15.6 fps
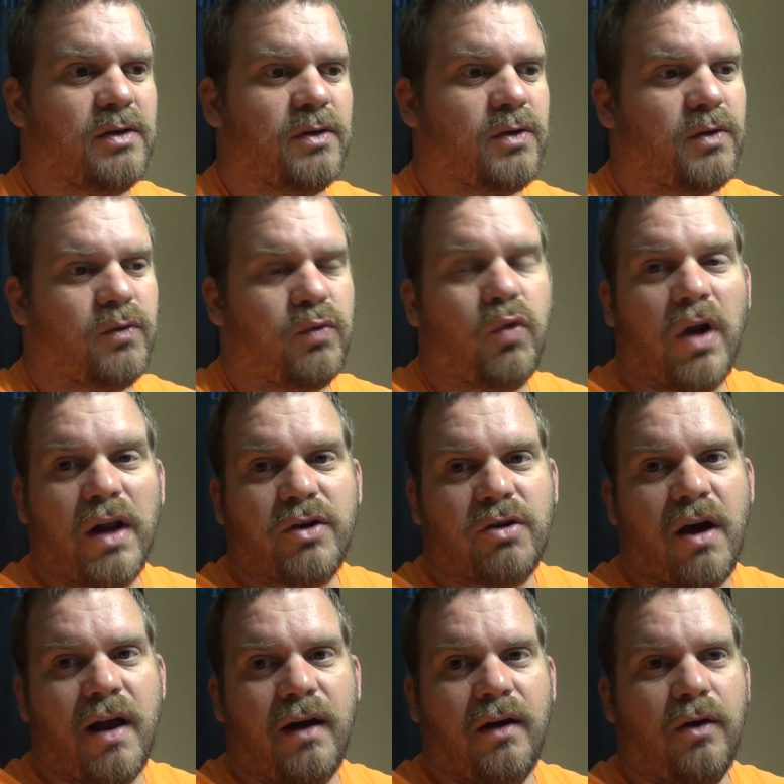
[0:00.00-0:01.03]
Is what I
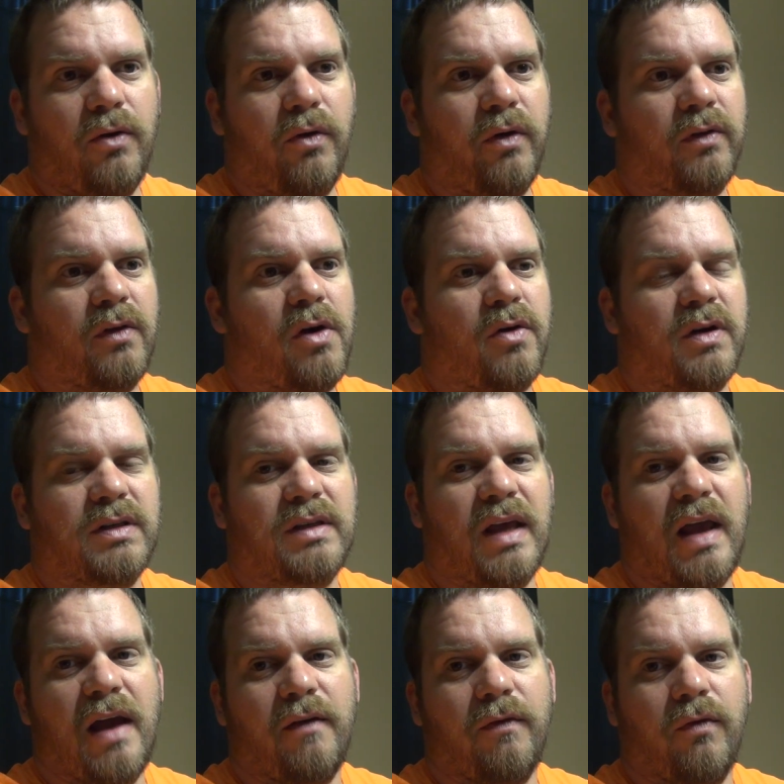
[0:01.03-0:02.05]
try to do, as long as
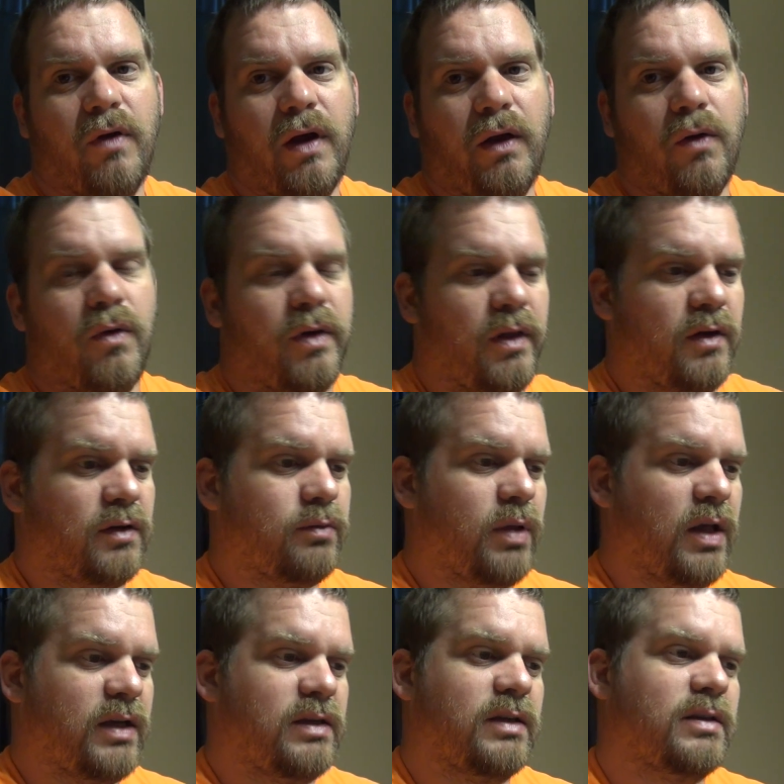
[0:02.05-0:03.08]
they have freight going to those
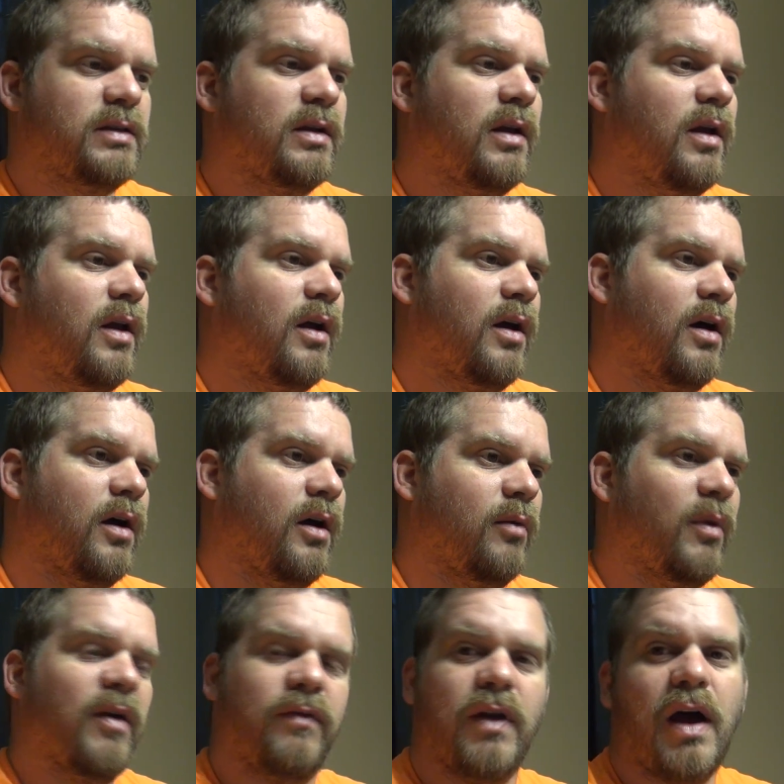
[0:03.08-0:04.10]
places.
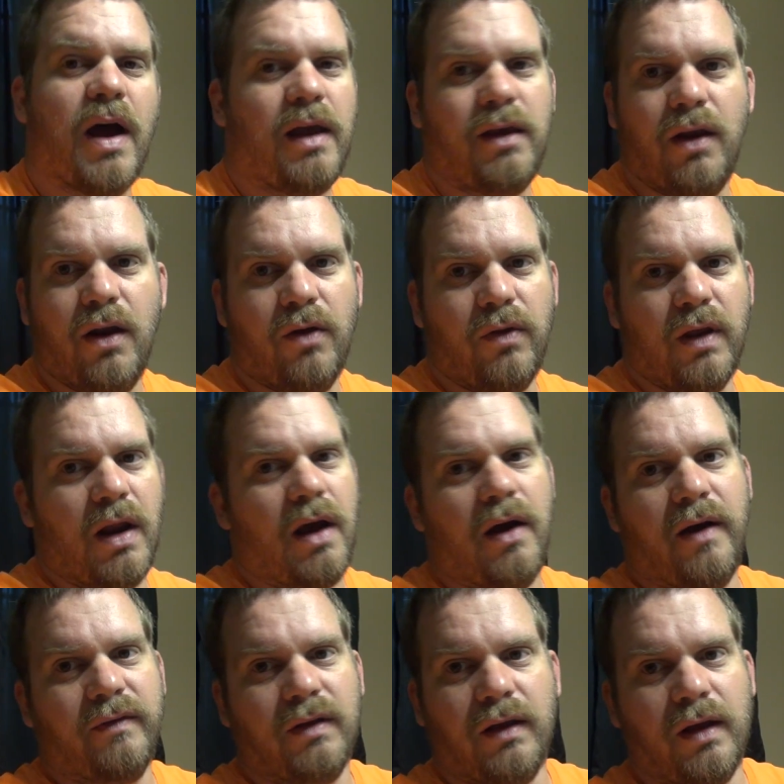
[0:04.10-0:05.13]
If not, you know, then
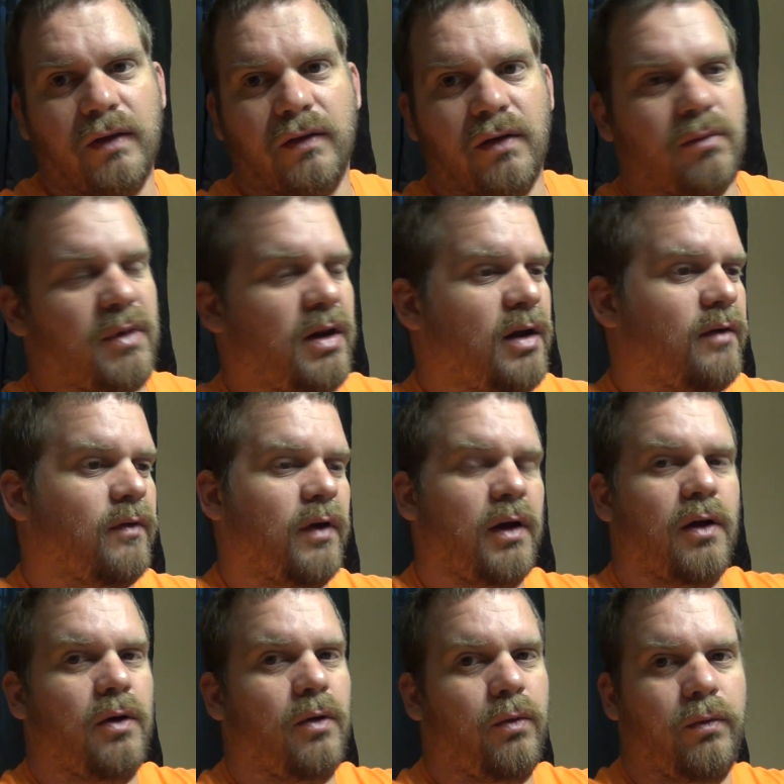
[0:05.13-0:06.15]
I'll have to get something different,
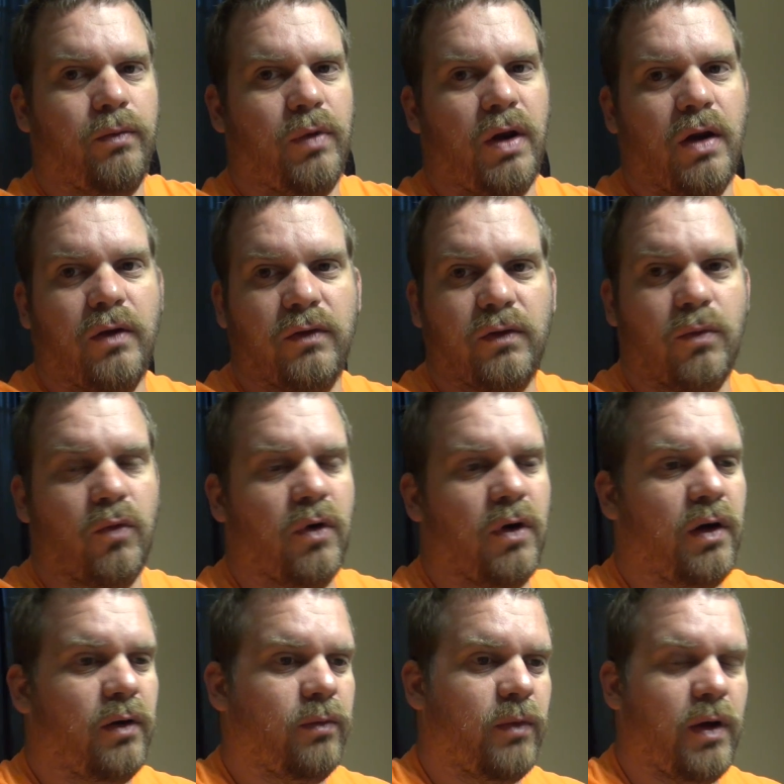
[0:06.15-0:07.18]
go, you know,
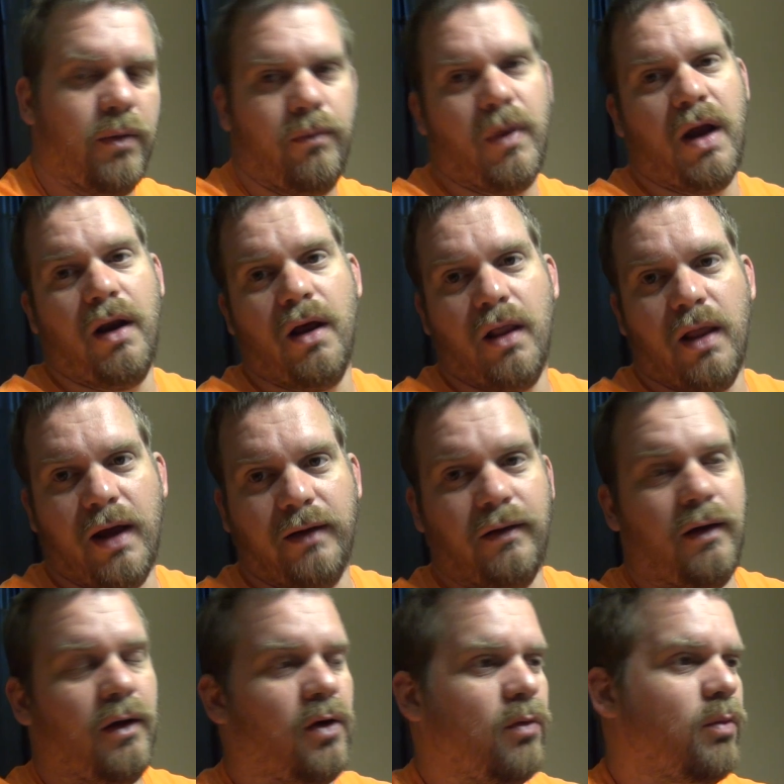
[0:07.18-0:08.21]
somewhere else I might not like
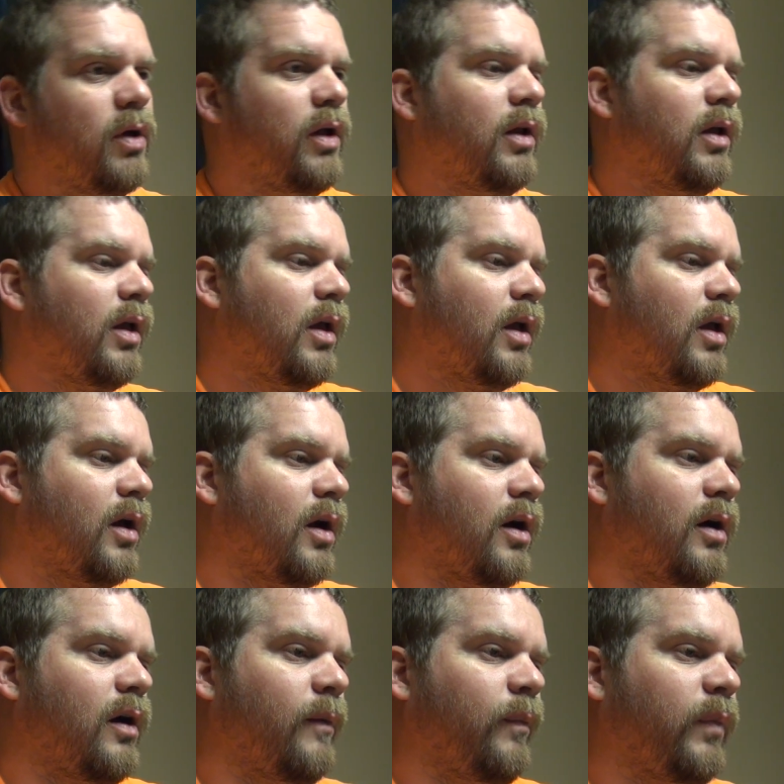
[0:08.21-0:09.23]
to go.
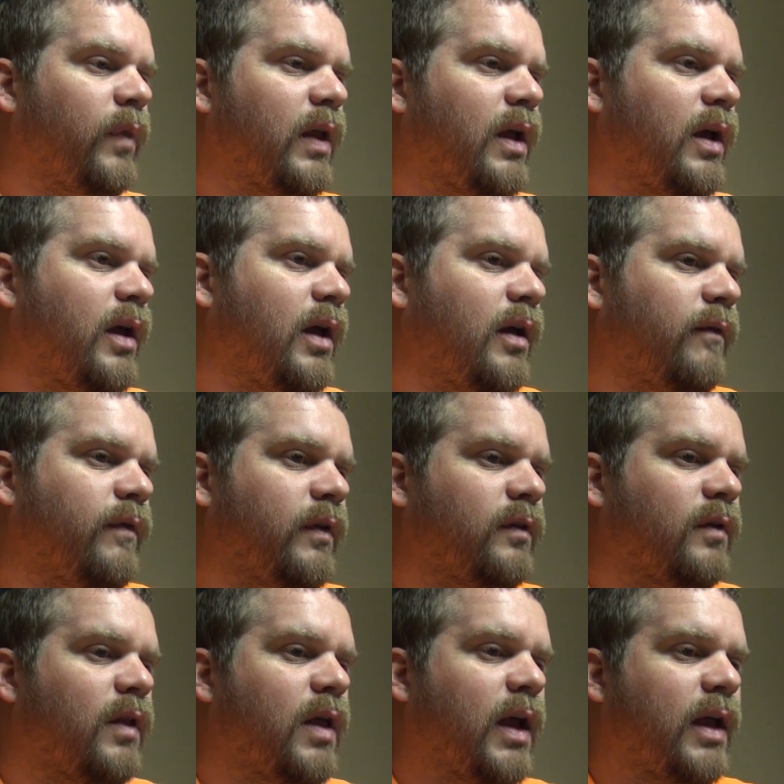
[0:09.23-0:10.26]
But if
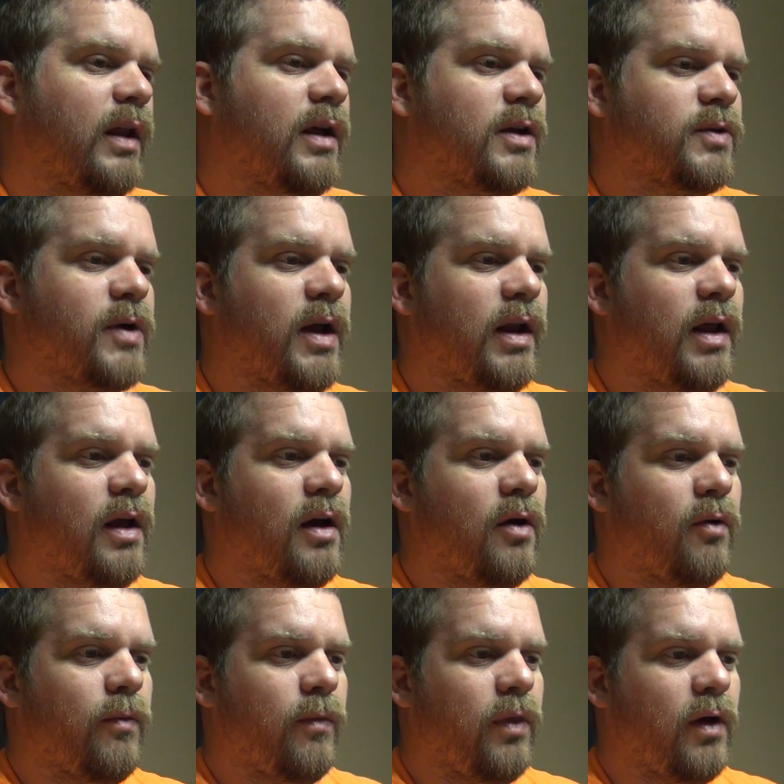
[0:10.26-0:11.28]
it's like it is right
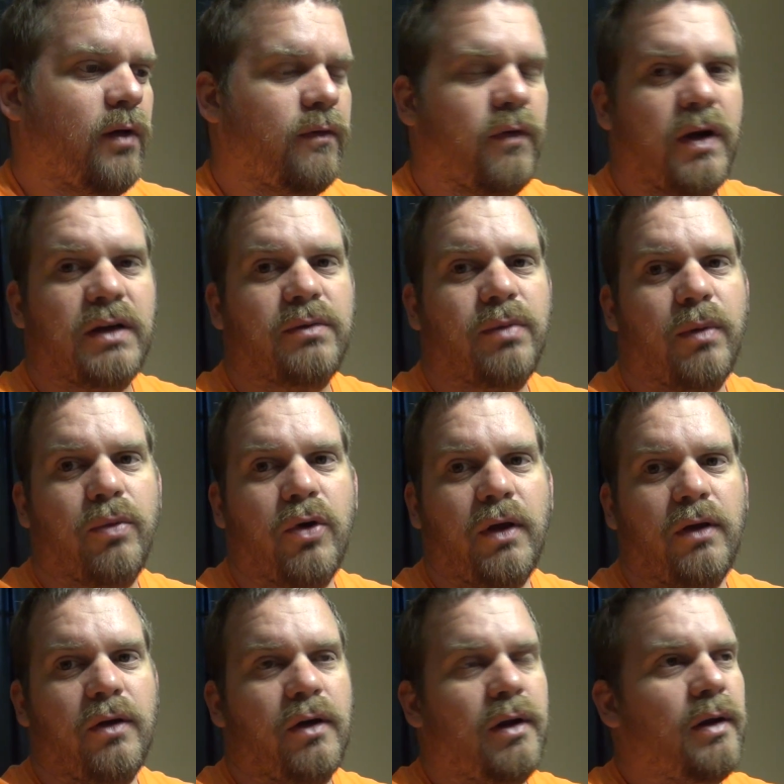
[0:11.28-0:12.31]
now, the freight's been
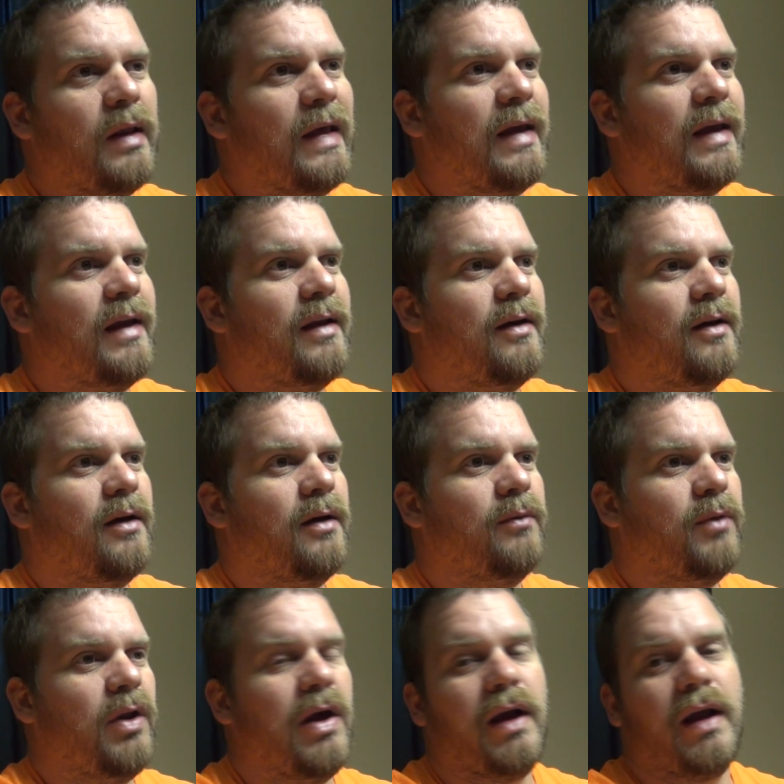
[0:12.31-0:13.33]
pretty good, and
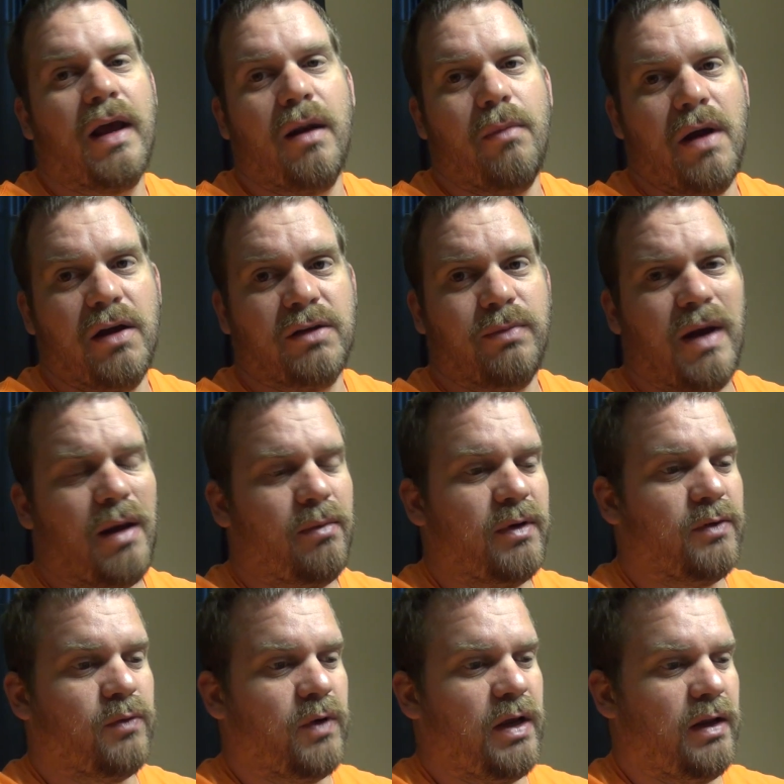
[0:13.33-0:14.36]
you know, I kind of bounce back
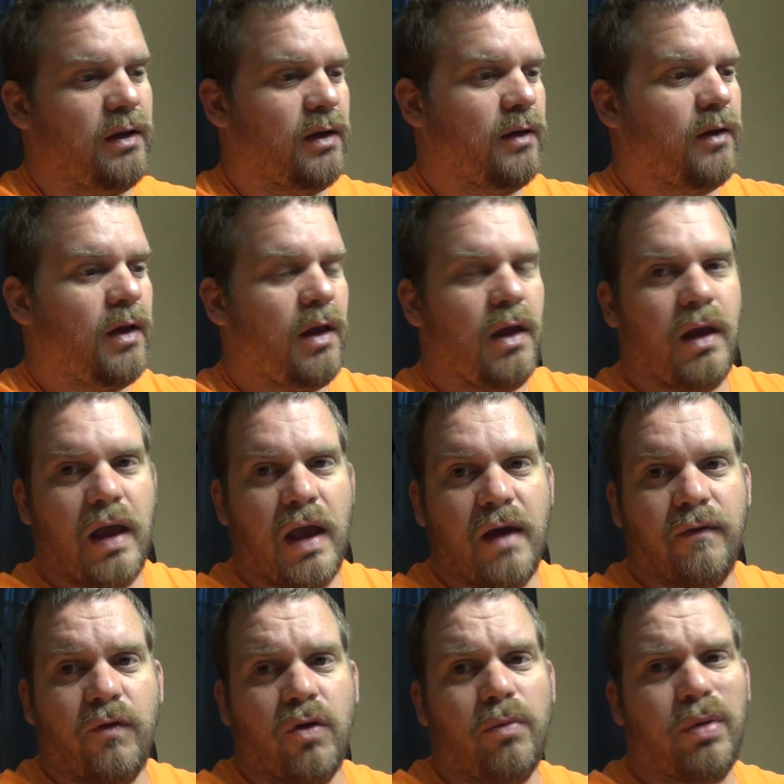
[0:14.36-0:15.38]
between the
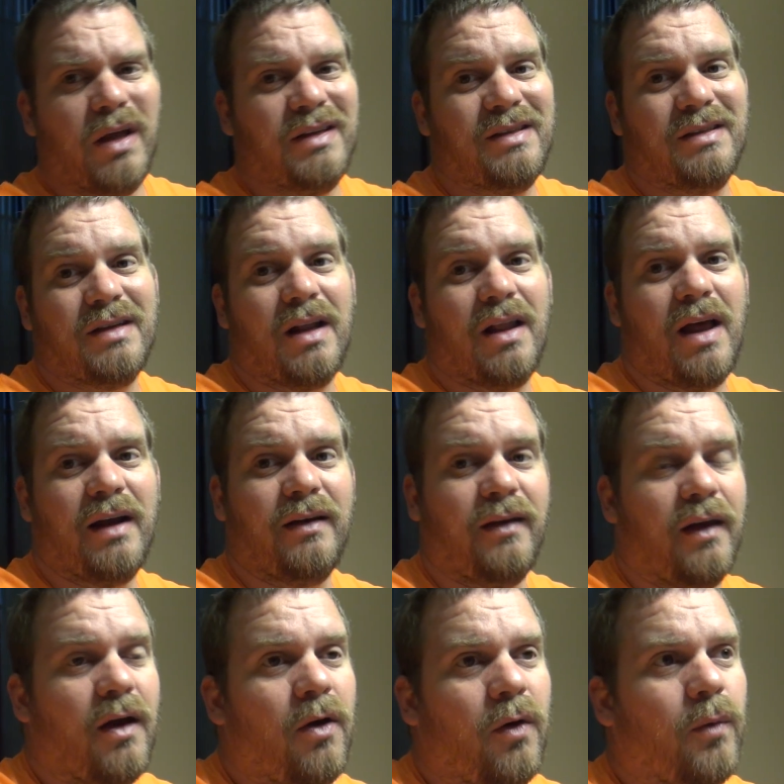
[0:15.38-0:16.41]
handful of places I like to
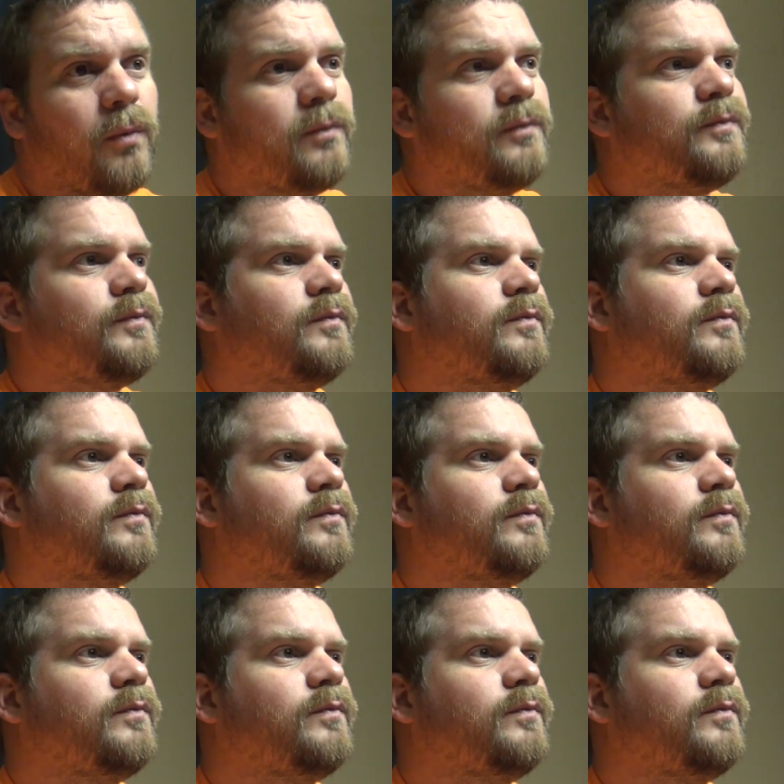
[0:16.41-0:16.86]
go.